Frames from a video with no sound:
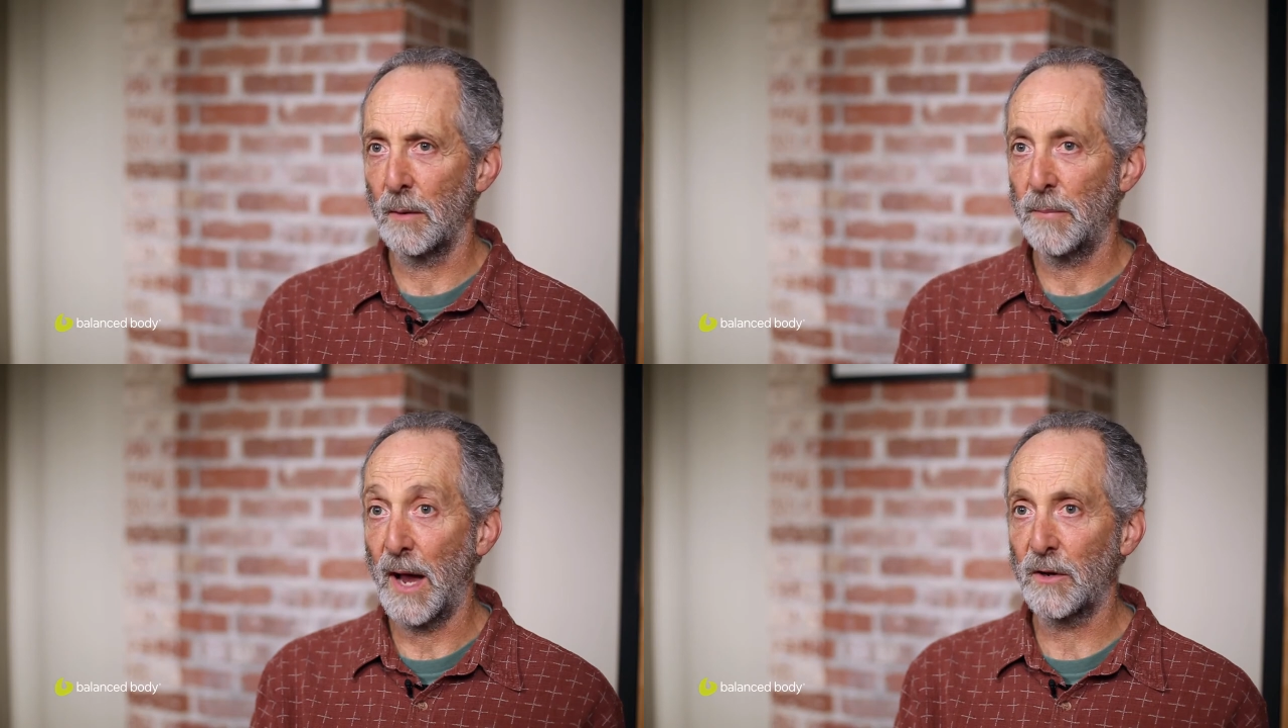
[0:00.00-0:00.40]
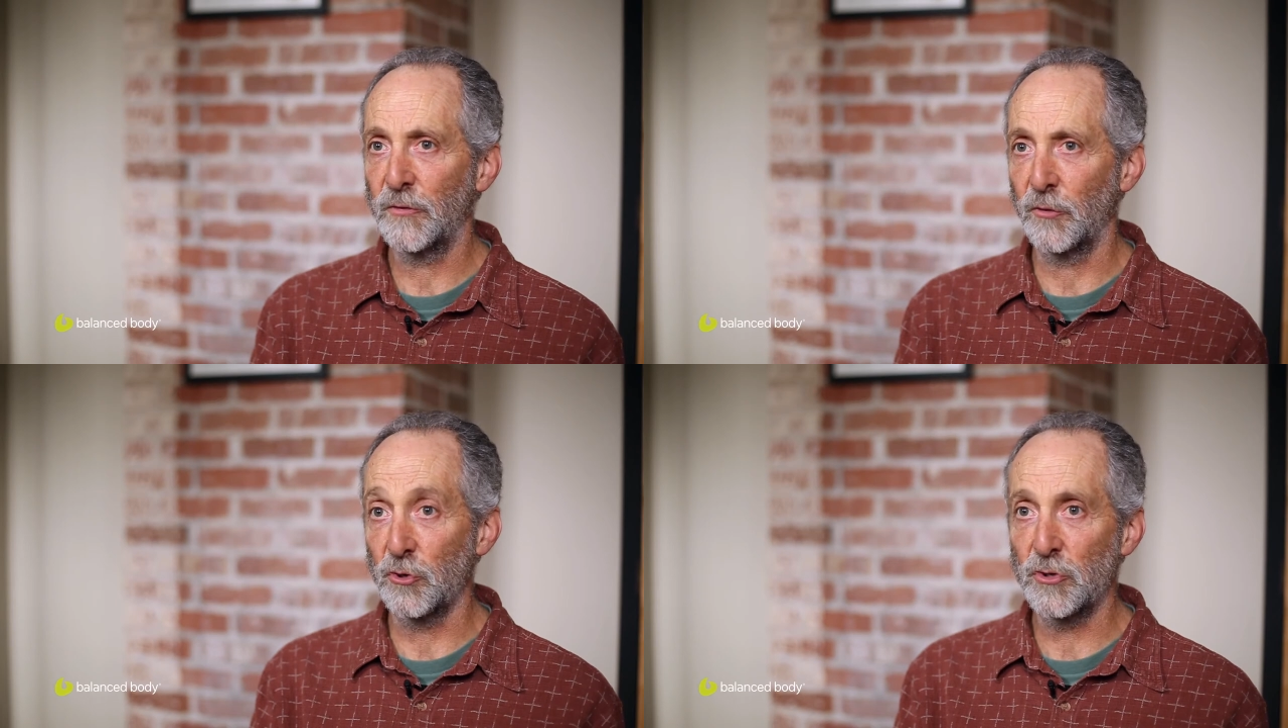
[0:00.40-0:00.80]
back
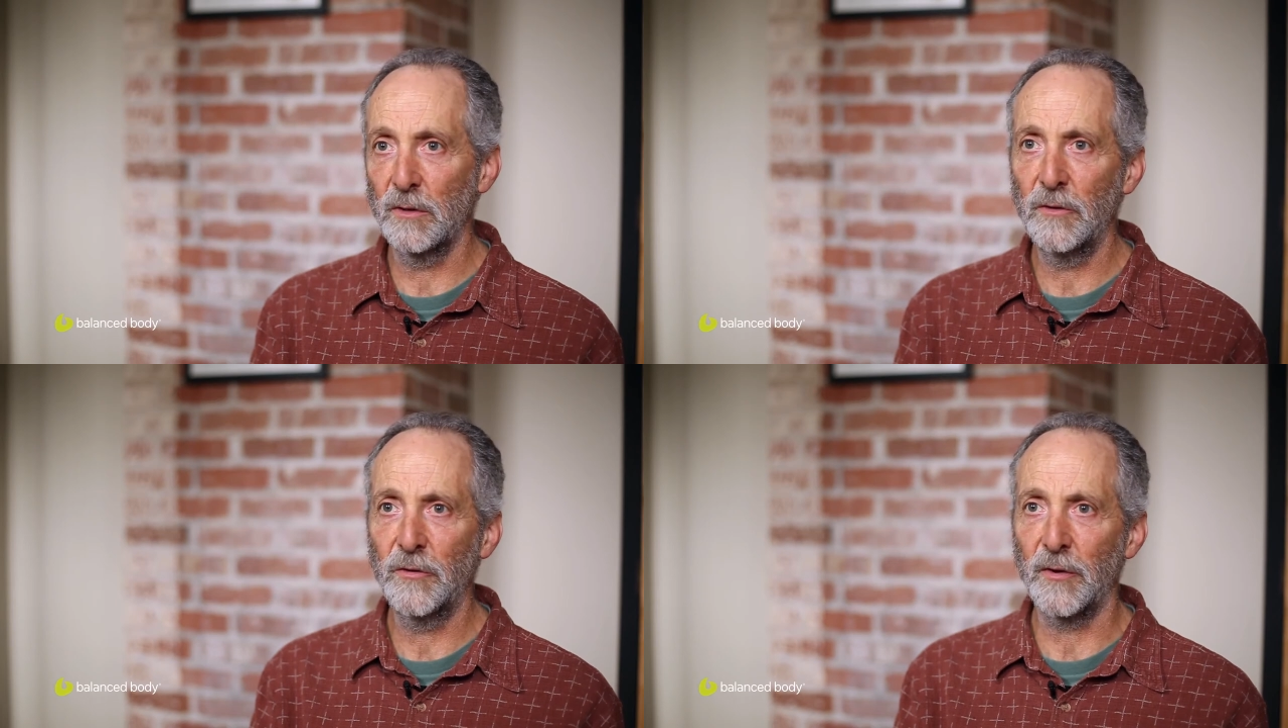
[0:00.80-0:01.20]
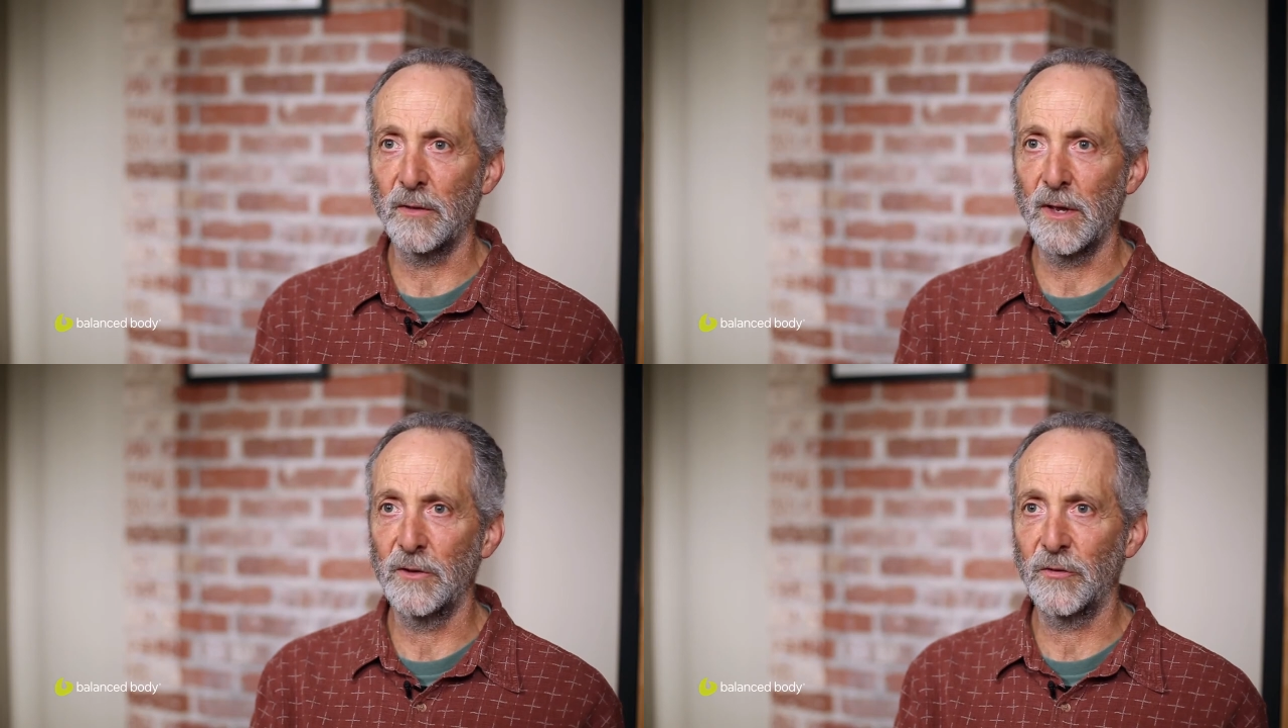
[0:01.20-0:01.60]
surgeons,
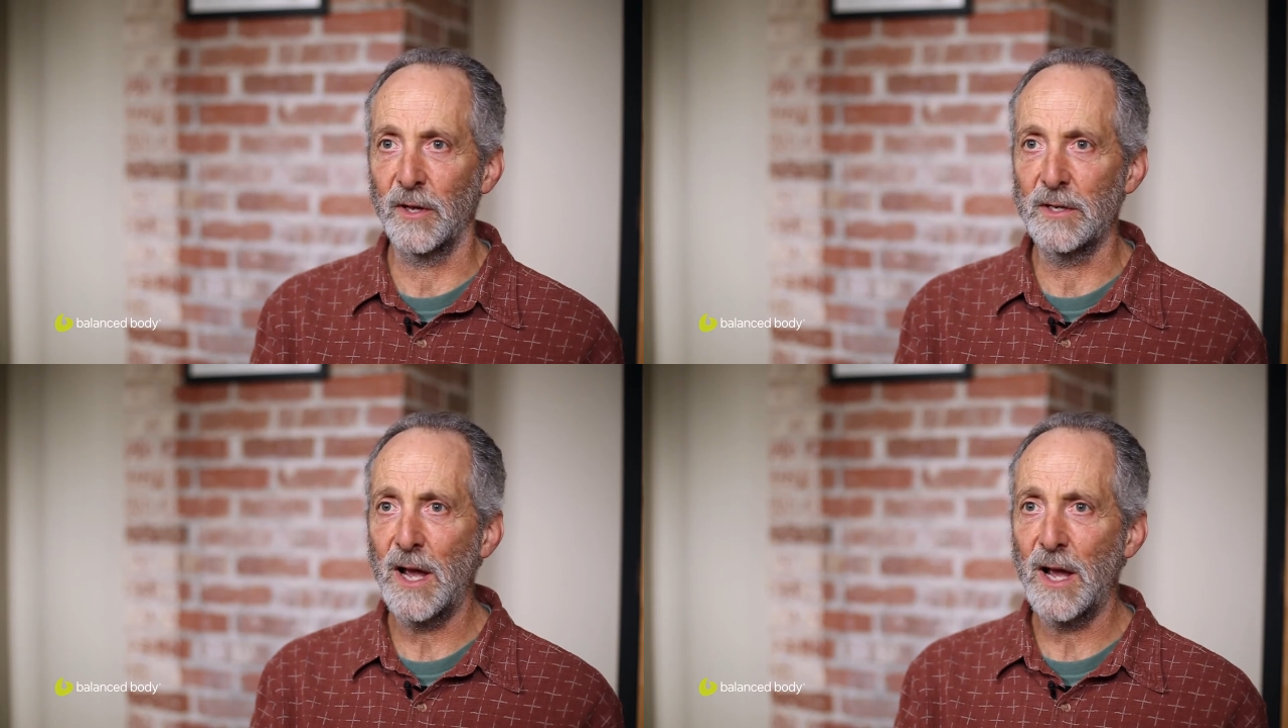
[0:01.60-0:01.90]
and they said,